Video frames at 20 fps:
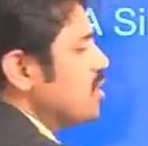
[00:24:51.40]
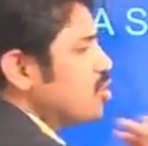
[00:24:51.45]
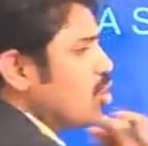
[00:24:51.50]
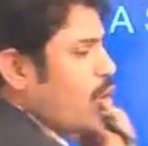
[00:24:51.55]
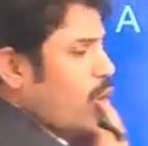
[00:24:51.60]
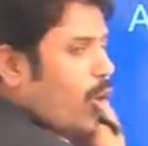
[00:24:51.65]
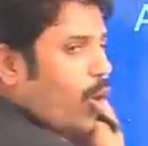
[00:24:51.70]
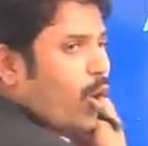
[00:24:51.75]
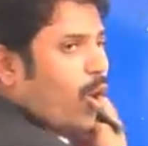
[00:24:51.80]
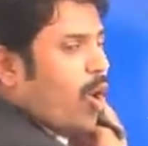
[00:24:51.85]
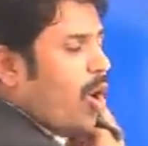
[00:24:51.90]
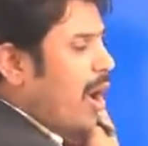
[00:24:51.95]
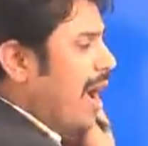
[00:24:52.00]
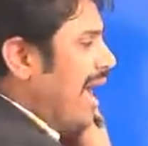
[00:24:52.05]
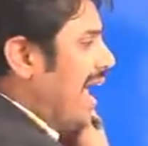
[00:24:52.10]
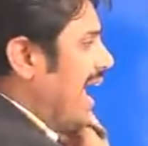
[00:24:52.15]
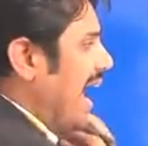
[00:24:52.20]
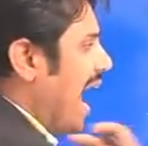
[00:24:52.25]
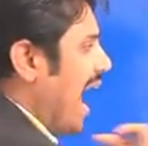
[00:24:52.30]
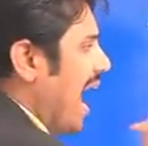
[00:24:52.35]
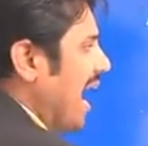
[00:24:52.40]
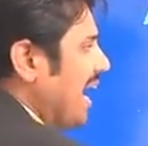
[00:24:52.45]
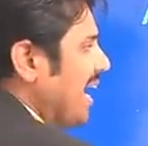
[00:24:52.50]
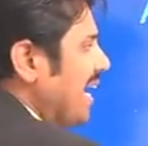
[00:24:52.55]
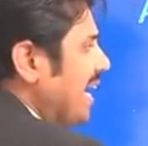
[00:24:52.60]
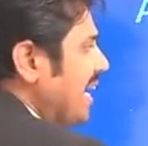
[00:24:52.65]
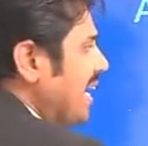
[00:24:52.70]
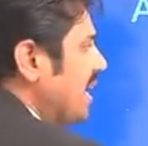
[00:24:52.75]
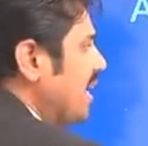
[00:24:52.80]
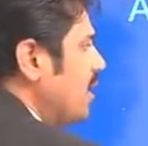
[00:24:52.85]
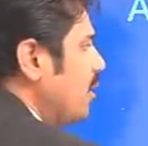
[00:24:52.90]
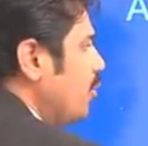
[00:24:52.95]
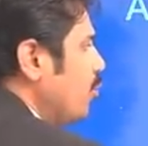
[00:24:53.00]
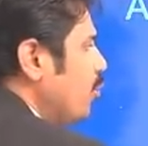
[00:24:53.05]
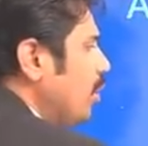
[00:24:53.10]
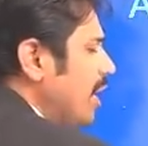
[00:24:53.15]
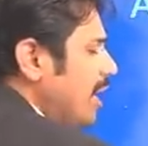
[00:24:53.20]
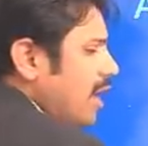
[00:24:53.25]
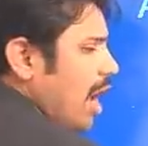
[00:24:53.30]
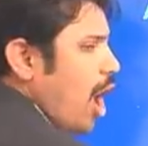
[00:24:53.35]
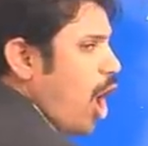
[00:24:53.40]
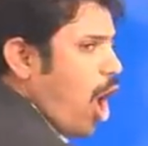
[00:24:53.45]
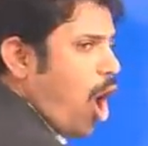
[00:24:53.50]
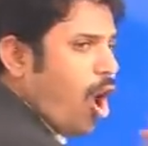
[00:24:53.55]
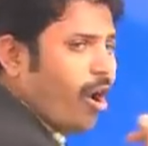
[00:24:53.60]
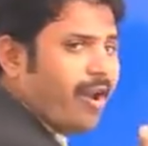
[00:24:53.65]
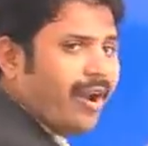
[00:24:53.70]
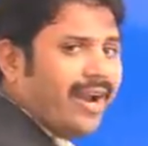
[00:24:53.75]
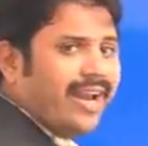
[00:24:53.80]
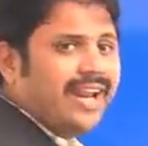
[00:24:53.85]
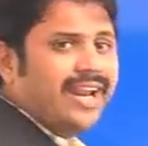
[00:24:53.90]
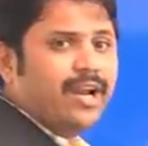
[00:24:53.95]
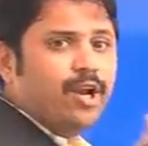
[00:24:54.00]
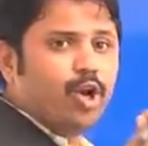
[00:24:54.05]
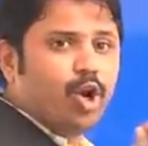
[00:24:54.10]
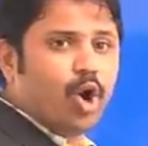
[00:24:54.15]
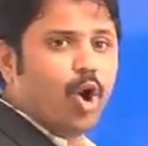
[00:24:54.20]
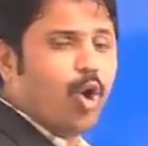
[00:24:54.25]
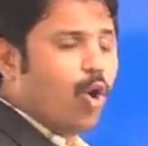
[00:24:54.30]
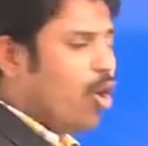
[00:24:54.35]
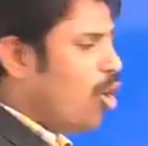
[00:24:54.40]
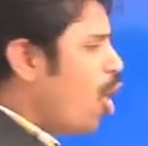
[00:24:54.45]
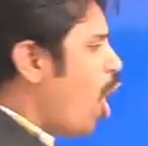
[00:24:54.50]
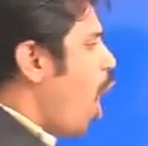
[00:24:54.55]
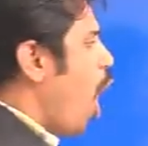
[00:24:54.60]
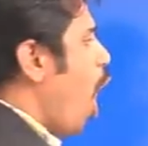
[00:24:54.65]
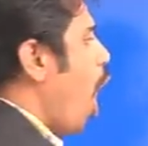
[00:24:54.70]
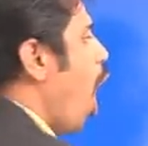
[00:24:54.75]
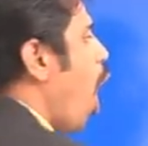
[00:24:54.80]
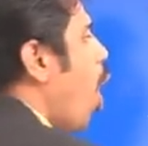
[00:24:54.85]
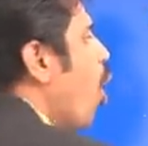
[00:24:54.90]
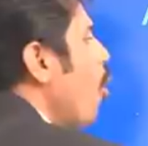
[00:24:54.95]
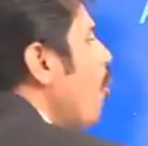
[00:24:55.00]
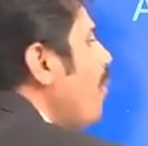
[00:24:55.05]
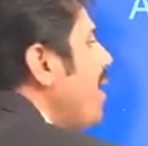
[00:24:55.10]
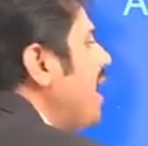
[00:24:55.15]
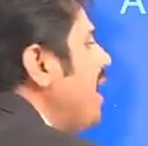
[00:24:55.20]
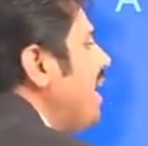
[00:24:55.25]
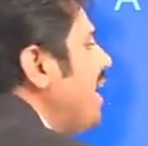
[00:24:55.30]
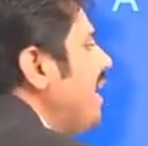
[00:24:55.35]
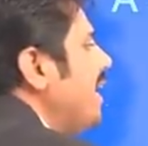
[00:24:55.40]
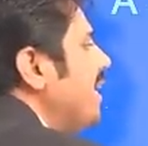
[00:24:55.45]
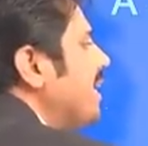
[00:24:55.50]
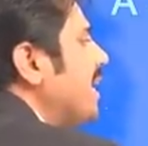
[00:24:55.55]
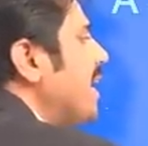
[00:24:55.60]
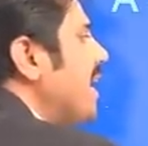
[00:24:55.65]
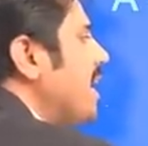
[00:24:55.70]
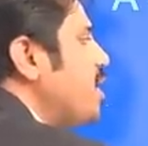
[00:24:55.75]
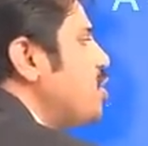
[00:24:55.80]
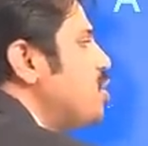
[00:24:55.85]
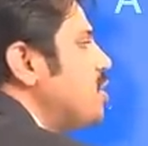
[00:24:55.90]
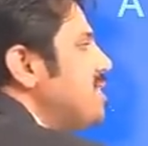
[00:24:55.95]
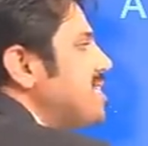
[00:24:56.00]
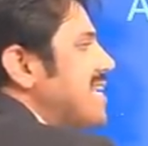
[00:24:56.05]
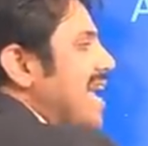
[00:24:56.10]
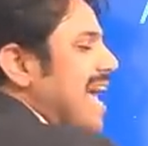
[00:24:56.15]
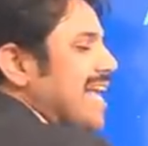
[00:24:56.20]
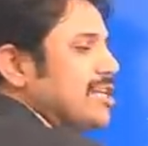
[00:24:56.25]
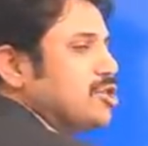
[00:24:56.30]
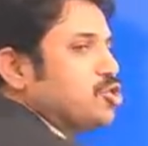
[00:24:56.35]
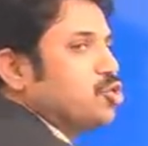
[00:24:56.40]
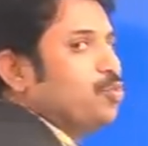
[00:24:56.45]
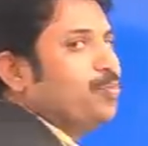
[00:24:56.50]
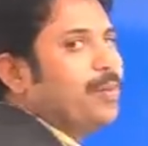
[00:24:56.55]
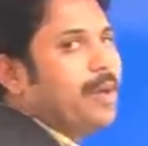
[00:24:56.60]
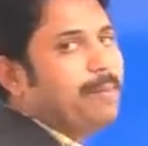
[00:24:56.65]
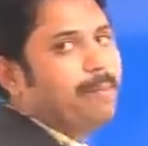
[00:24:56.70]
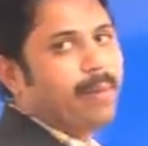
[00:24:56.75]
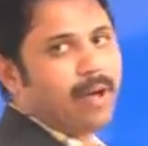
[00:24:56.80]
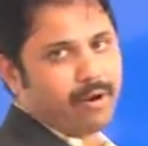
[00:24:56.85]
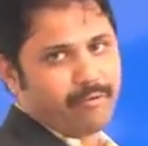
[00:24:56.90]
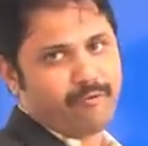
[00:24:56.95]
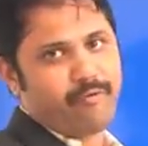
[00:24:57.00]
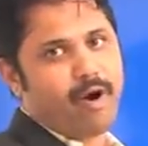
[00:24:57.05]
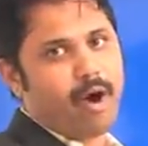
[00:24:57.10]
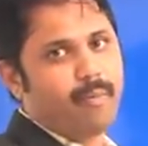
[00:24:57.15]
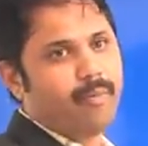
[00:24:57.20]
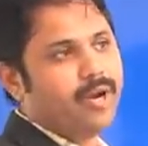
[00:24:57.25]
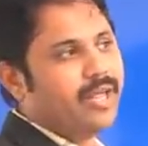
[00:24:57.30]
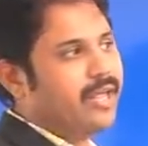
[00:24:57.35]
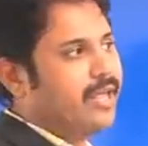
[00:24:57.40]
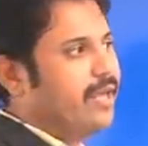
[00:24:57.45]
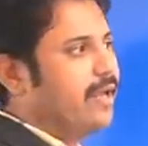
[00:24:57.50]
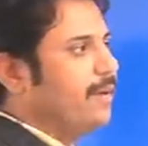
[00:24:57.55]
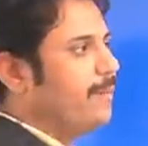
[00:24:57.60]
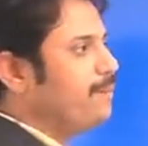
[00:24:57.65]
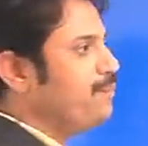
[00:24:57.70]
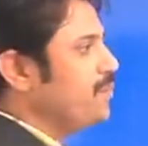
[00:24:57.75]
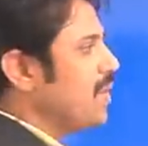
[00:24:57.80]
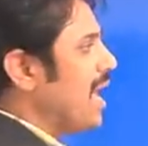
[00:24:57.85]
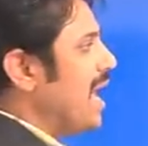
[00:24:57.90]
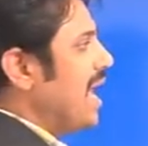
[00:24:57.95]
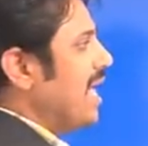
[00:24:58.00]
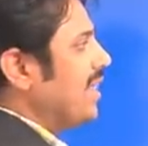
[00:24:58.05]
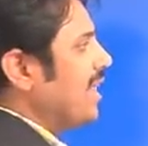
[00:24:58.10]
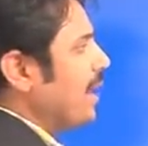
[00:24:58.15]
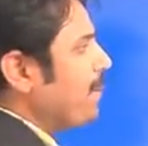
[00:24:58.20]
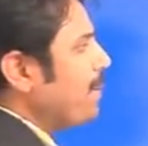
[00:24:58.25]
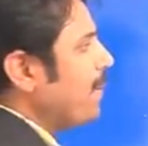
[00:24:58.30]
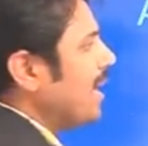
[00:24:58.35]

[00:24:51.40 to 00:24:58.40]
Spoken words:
So we already know how many iterations has to be performed here. That